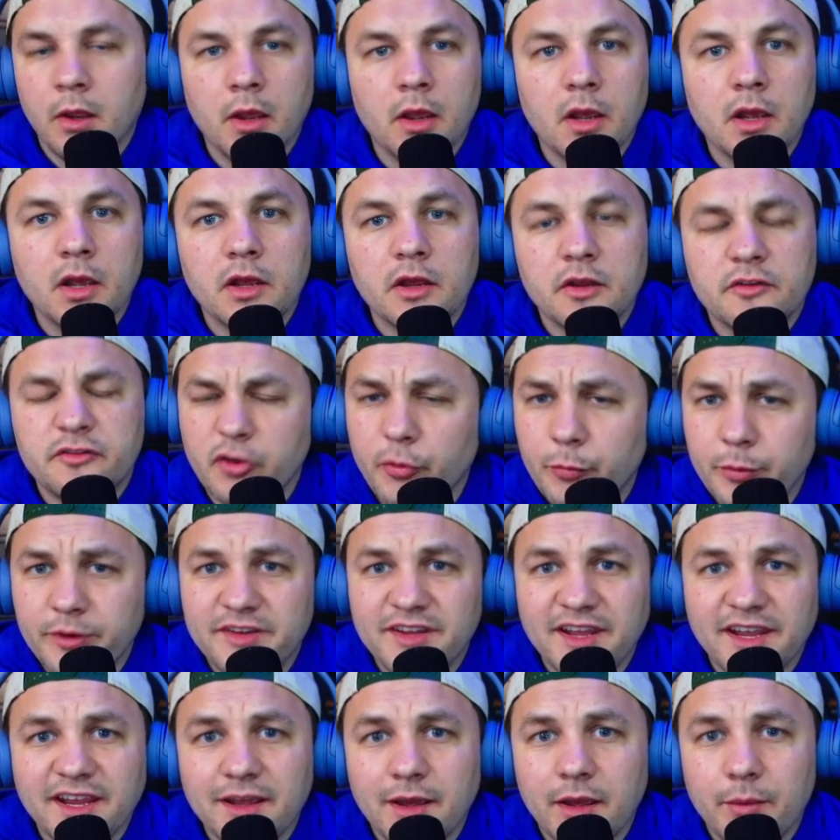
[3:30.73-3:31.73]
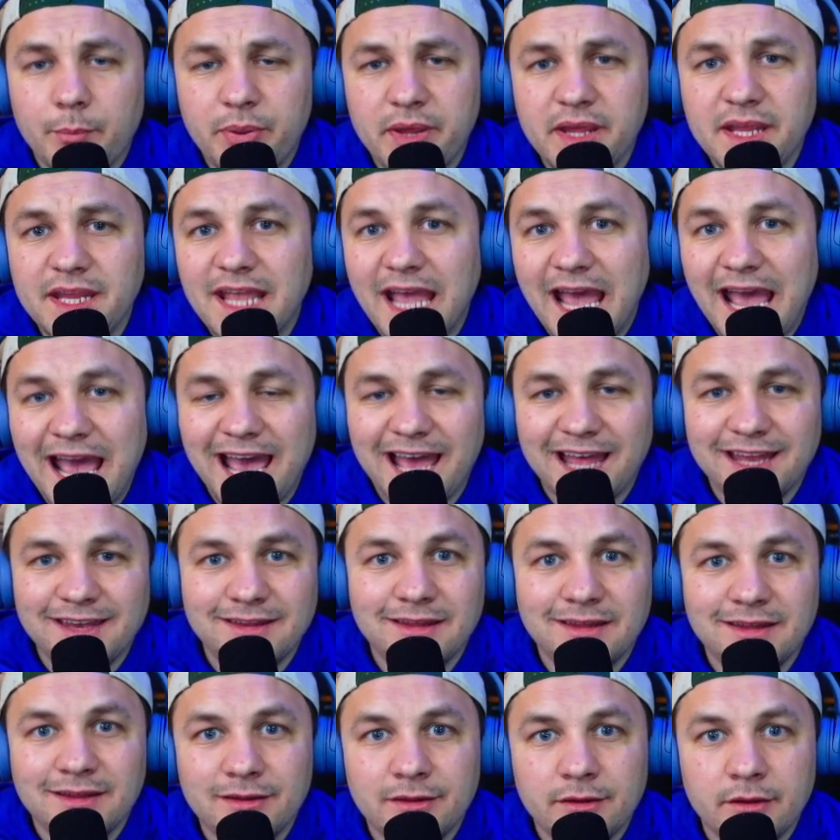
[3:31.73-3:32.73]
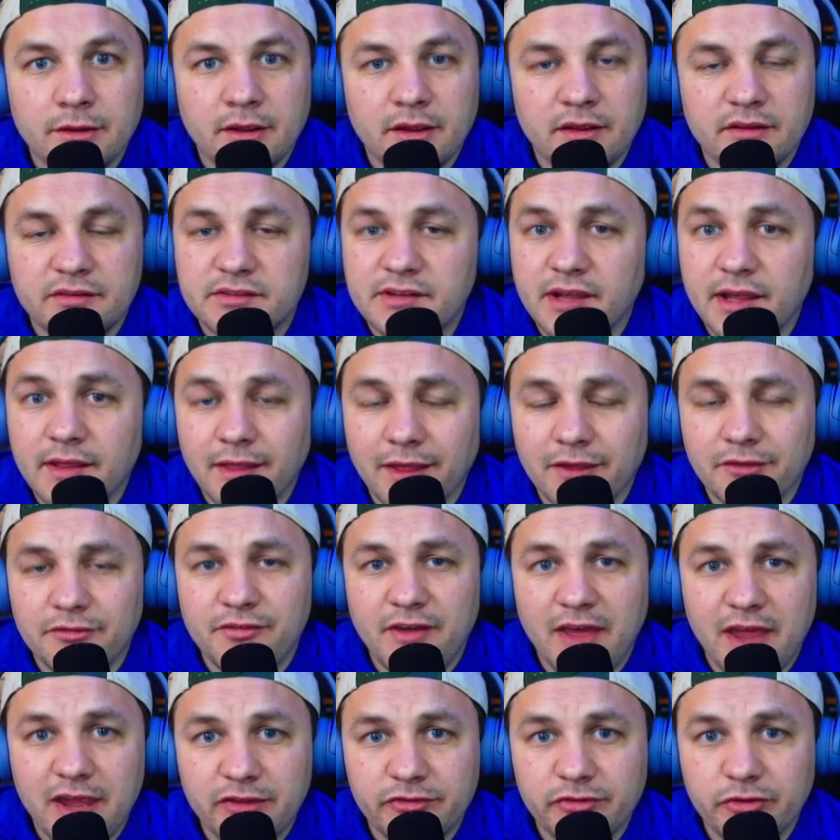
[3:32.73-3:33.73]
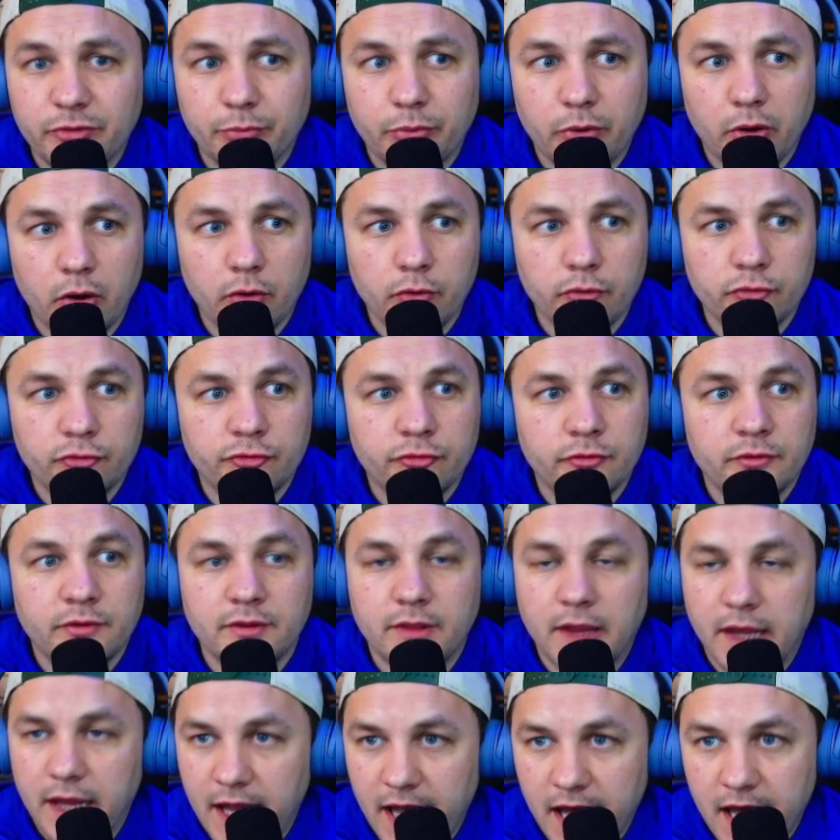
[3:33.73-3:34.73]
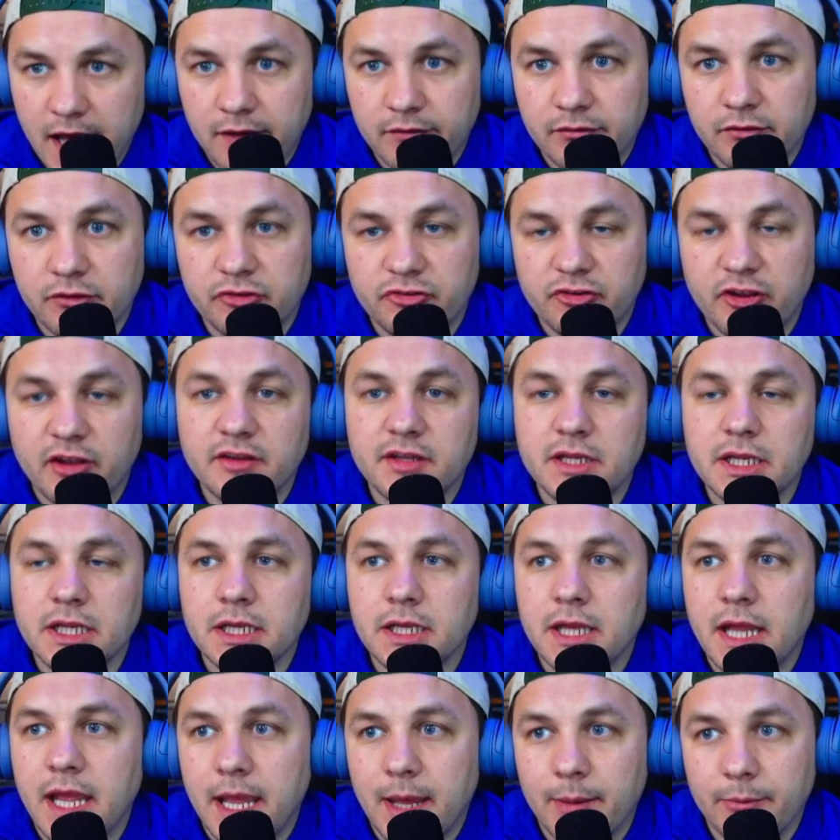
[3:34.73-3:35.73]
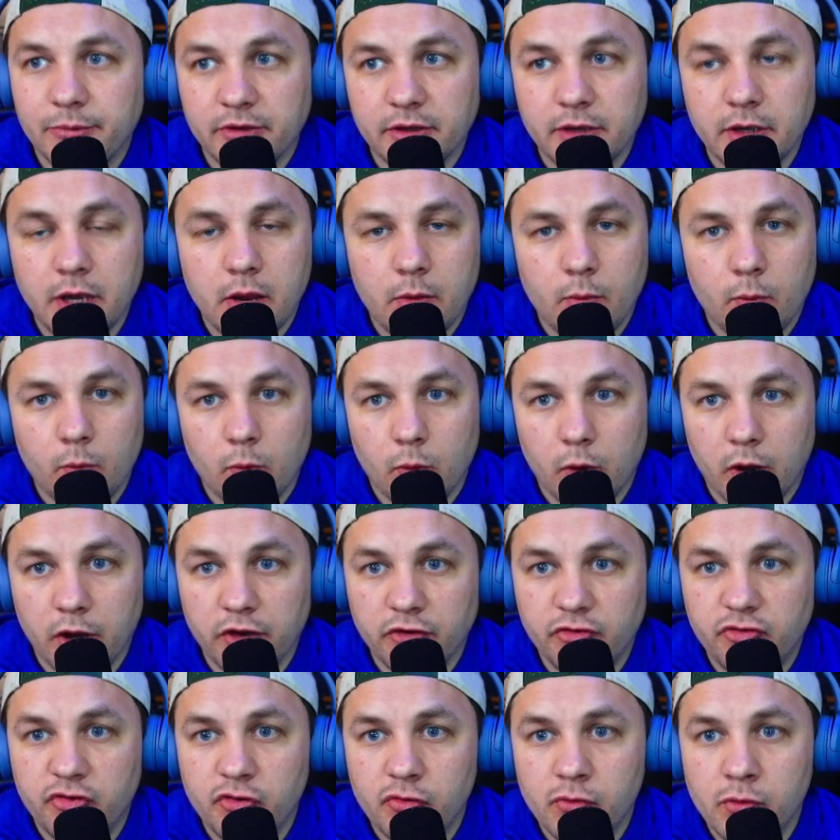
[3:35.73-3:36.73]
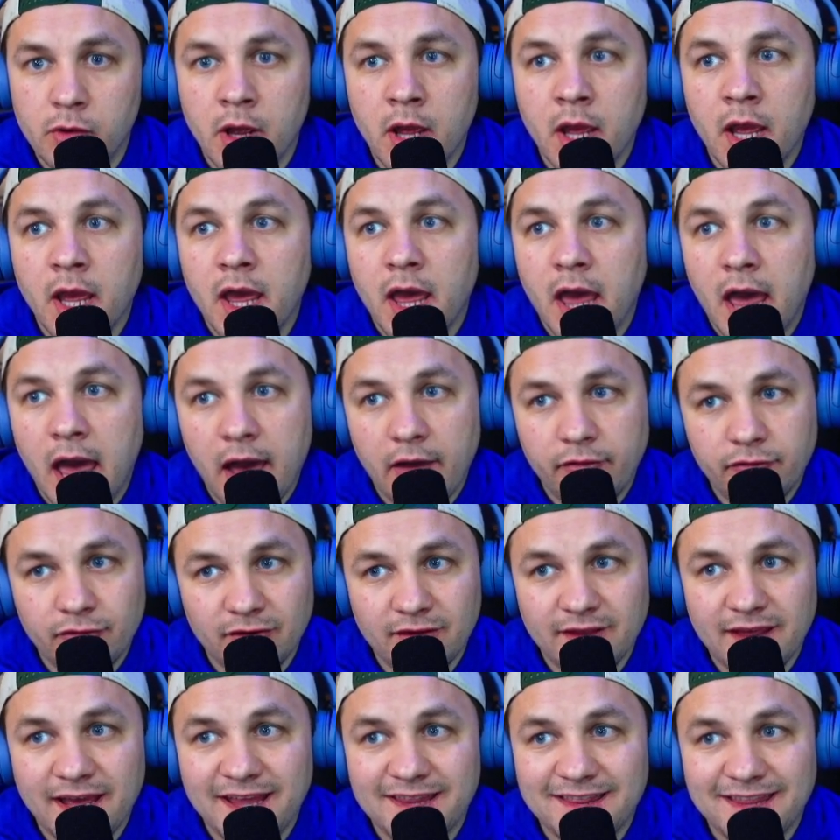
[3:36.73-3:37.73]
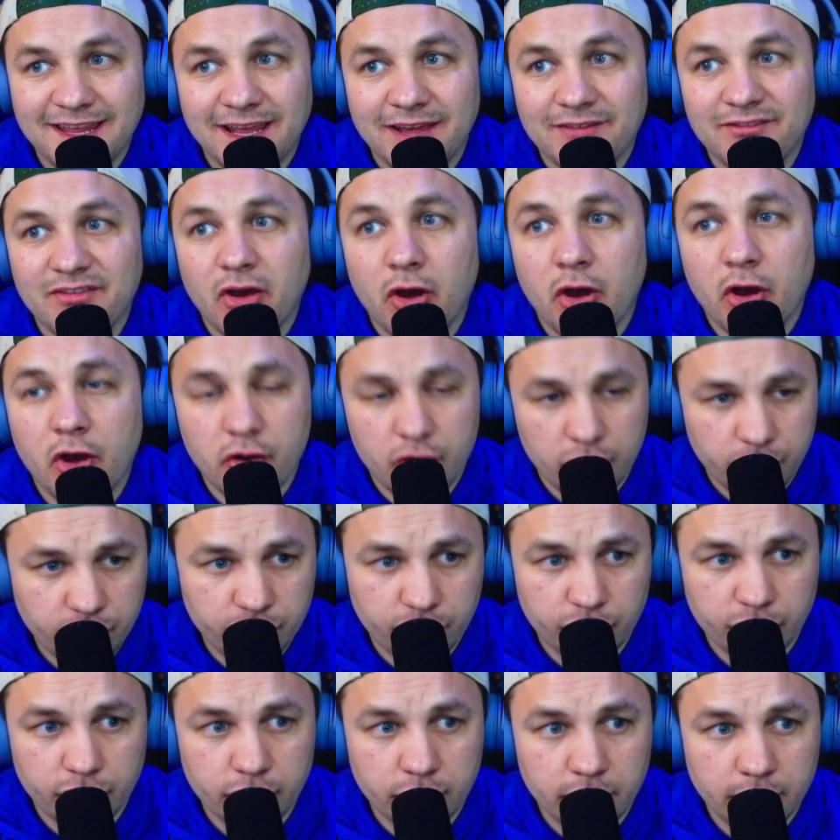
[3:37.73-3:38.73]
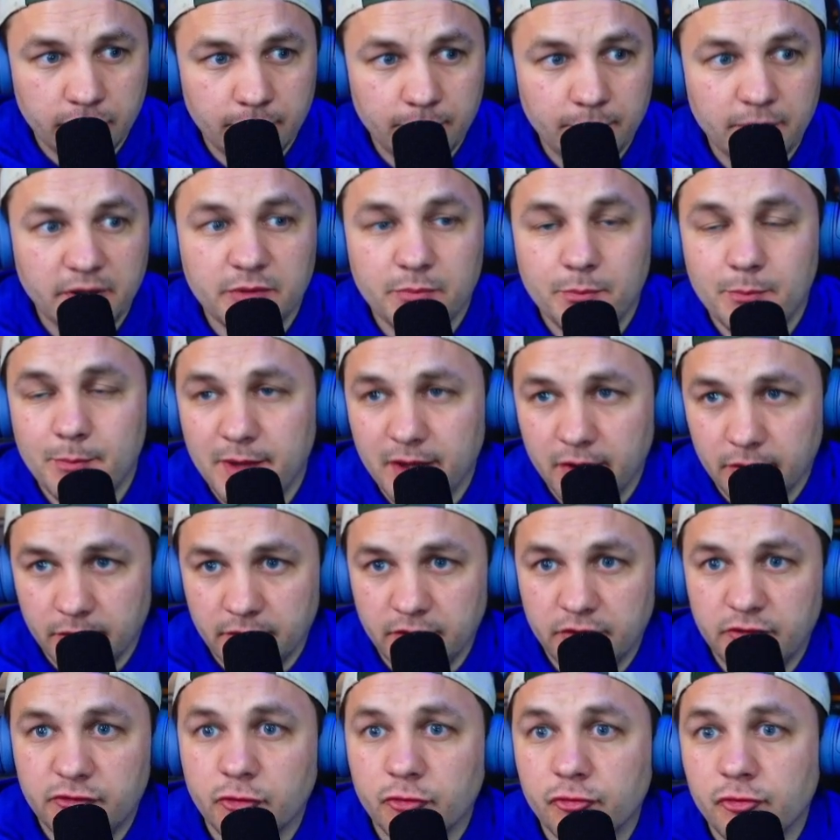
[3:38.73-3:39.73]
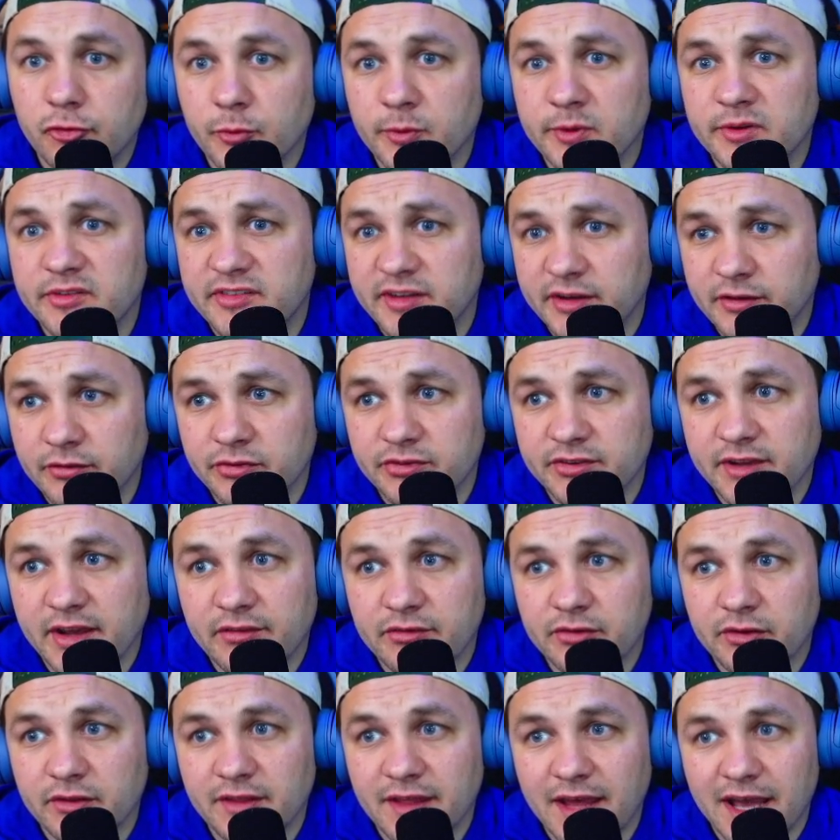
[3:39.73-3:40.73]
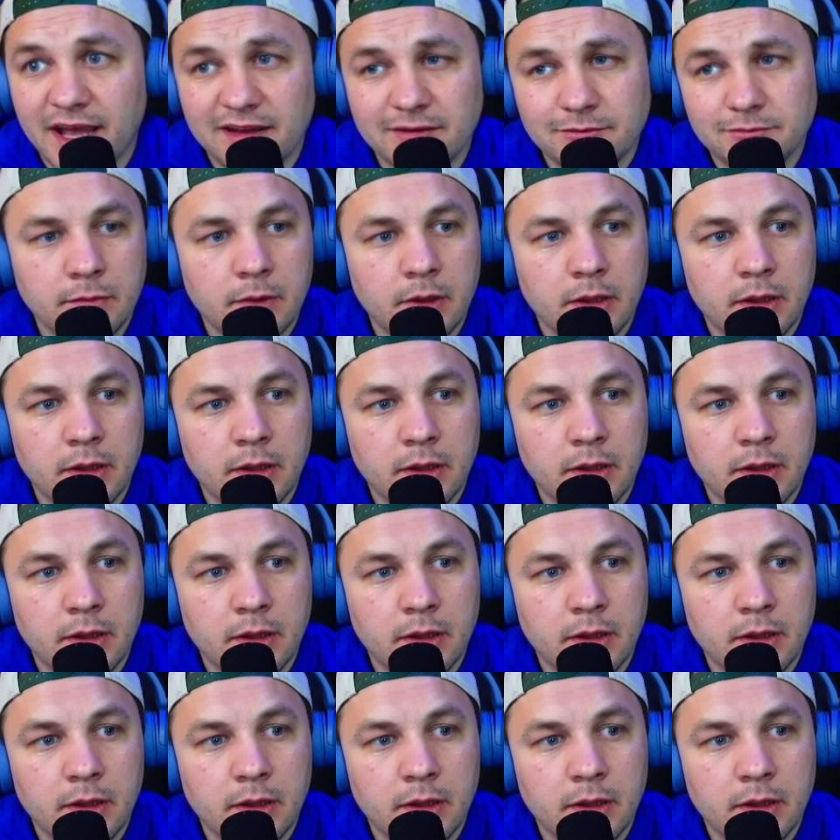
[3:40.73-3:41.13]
So if we take a peek at a site like Fantasy Pros, they have Jeanty and Hampton 1 and 2. After that, they have Hunter, McMillan, so 2 receivers after that.